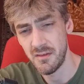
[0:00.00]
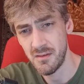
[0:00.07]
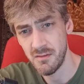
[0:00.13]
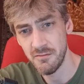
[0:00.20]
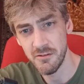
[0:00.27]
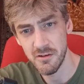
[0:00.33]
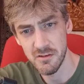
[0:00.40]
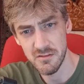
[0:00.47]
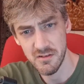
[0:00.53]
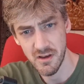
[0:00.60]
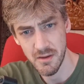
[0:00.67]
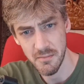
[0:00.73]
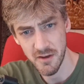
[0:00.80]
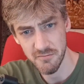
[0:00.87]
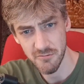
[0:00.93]
it's the first
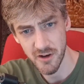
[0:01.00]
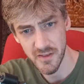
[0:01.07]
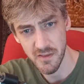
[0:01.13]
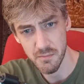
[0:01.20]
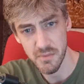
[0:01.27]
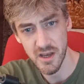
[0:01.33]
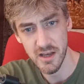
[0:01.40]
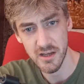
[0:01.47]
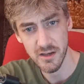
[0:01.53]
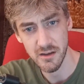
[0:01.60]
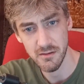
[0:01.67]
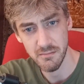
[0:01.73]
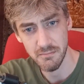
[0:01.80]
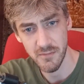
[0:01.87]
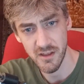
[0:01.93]
time I've read the
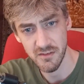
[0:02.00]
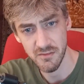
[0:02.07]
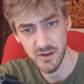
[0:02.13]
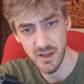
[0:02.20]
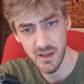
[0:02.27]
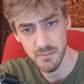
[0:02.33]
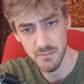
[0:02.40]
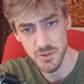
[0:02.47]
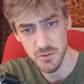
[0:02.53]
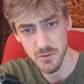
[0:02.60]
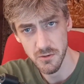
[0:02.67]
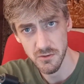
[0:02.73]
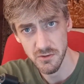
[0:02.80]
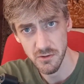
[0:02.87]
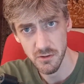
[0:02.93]
packet, that's for damn
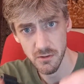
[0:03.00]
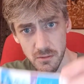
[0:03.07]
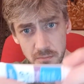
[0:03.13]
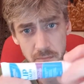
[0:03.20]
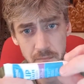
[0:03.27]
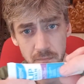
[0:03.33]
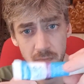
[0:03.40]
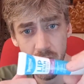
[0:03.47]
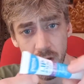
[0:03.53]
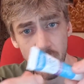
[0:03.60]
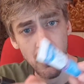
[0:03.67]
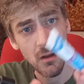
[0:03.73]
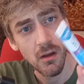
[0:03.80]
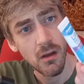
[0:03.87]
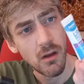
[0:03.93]
sure, so
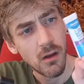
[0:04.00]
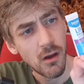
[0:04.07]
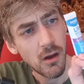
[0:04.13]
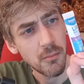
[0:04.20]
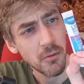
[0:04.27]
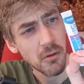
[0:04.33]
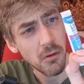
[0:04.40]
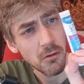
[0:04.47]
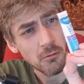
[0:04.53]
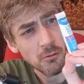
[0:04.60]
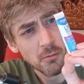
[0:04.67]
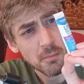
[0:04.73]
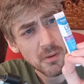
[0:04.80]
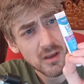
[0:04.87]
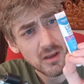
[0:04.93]
I'm not going to
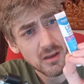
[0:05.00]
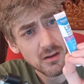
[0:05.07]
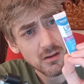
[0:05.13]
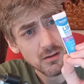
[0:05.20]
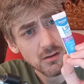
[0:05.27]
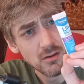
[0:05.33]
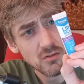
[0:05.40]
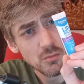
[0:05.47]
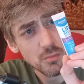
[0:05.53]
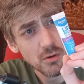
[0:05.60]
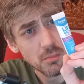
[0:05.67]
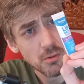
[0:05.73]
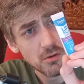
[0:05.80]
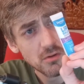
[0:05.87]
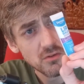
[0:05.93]
repeat it, because it
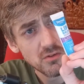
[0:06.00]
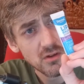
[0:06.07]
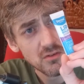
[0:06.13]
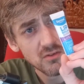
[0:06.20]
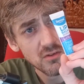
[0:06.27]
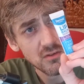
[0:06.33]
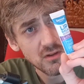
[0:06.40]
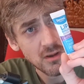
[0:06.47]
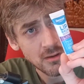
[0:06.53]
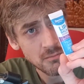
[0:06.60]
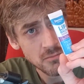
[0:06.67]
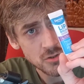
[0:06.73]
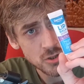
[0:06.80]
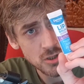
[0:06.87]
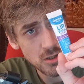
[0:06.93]
probably just says the
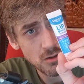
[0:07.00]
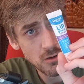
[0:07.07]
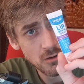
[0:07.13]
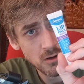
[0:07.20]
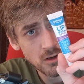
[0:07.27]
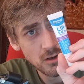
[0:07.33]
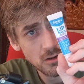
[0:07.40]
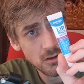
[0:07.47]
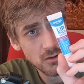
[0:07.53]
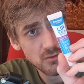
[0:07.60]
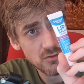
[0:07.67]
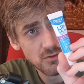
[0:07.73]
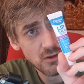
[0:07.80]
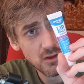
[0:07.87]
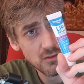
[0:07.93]
same shit on here.
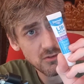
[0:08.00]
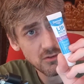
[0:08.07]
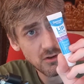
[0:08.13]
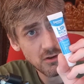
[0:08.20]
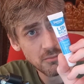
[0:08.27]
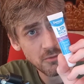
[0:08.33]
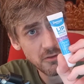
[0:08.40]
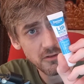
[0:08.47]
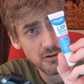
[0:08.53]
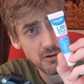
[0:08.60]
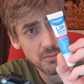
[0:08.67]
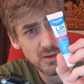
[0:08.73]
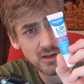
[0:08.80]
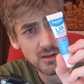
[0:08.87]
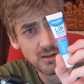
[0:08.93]
It's Dermal
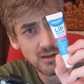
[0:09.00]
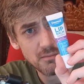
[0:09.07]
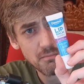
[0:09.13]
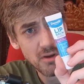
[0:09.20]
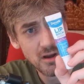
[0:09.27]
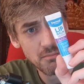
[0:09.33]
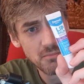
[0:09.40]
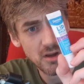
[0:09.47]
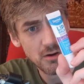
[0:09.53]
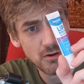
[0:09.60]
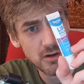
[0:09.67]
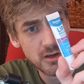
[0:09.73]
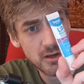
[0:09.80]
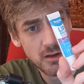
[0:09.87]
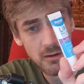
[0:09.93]
Therapy Lip Balm
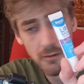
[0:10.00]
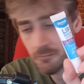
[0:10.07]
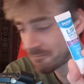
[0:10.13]
Berry.